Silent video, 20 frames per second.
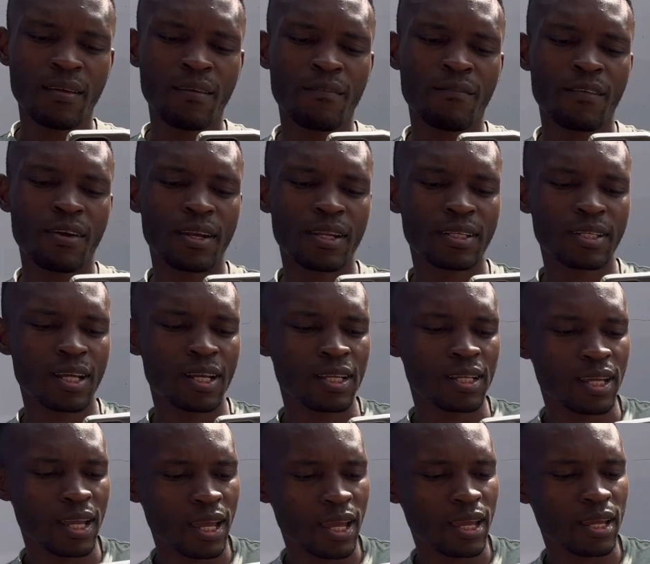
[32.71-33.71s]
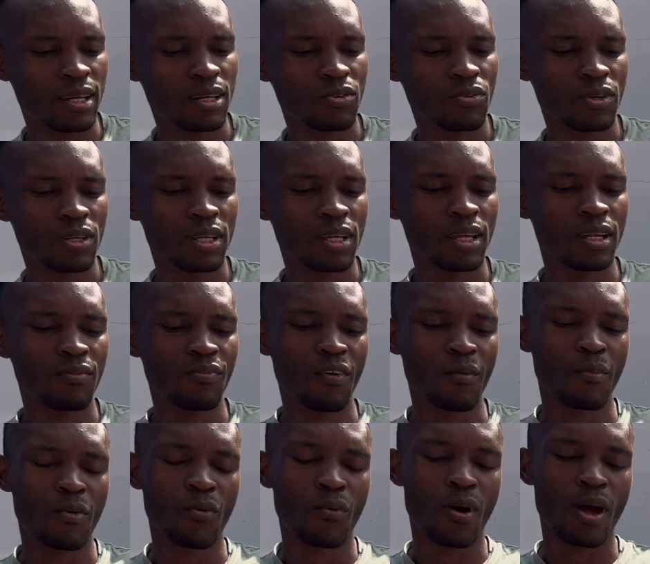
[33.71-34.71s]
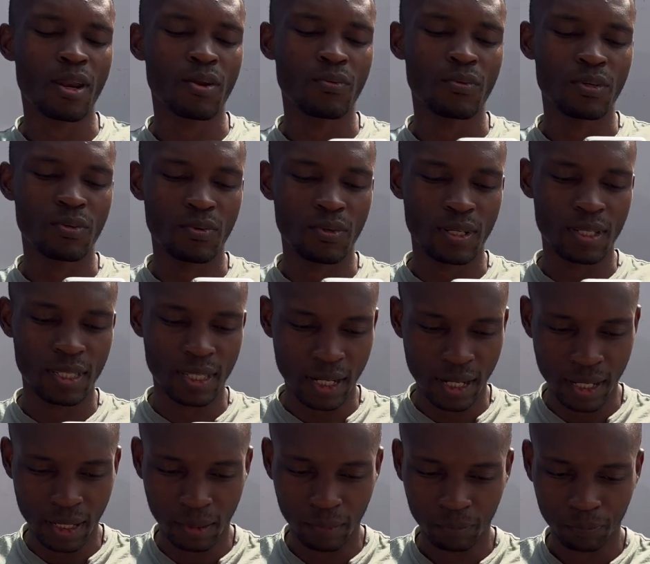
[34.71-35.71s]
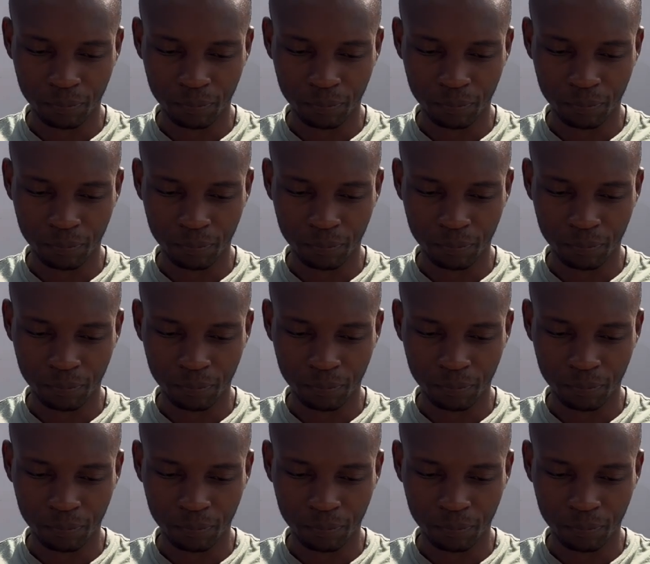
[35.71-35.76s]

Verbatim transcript: financial year end 28 February 2023.